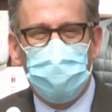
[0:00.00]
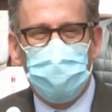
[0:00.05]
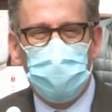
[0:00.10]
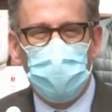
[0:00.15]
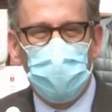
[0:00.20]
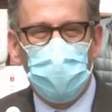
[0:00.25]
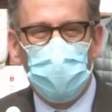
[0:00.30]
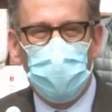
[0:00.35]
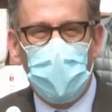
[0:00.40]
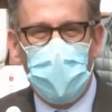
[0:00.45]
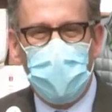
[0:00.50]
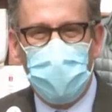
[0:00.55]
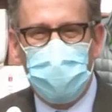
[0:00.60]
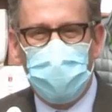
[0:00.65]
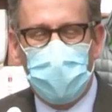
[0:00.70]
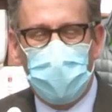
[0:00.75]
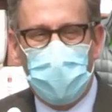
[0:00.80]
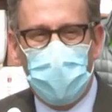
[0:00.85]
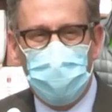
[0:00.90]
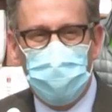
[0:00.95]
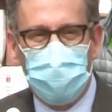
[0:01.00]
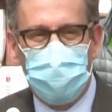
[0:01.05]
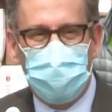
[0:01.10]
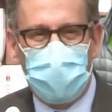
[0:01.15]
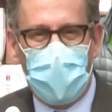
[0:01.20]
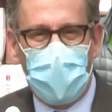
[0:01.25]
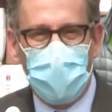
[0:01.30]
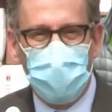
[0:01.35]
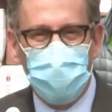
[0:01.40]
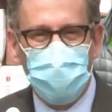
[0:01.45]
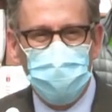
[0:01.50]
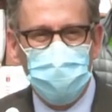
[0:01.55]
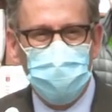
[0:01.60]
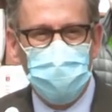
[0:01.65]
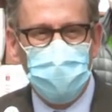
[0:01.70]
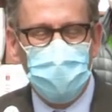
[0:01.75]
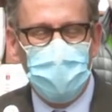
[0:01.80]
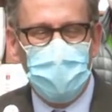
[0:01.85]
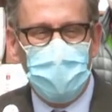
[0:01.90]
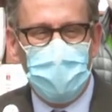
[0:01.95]
for the way that our
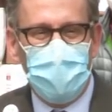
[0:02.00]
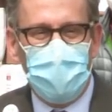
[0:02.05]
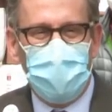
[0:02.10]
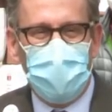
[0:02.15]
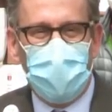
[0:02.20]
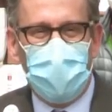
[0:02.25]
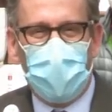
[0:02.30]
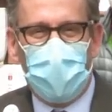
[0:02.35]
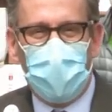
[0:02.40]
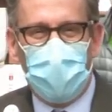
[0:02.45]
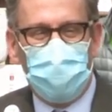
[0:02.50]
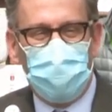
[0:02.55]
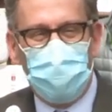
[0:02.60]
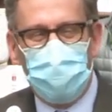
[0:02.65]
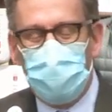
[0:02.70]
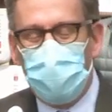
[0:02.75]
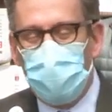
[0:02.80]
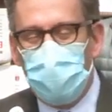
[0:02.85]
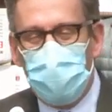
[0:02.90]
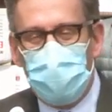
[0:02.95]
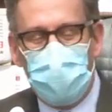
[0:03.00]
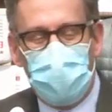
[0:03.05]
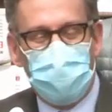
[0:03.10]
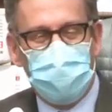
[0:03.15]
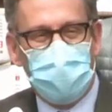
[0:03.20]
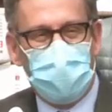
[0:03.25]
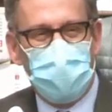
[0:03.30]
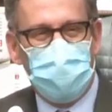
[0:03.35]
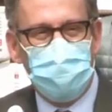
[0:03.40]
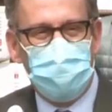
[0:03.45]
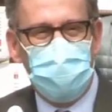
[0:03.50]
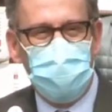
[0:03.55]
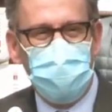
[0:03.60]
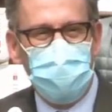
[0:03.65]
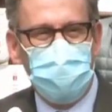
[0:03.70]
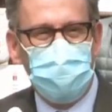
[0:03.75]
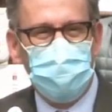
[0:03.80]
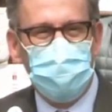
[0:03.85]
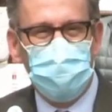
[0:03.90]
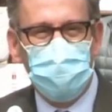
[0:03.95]
providers and our full healthcare
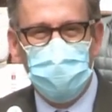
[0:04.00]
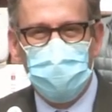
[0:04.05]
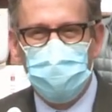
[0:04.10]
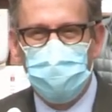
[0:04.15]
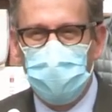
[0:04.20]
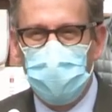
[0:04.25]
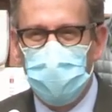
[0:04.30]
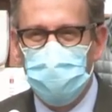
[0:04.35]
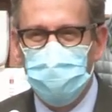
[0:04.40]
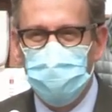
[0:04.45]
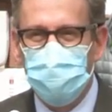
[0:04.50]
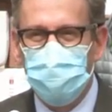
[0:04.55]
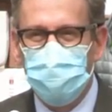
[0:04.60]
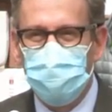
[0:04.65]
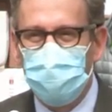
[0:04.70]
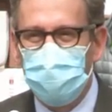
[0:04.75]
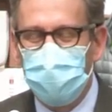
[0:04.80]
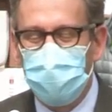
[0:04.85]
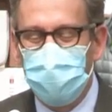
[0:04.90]
team, which we also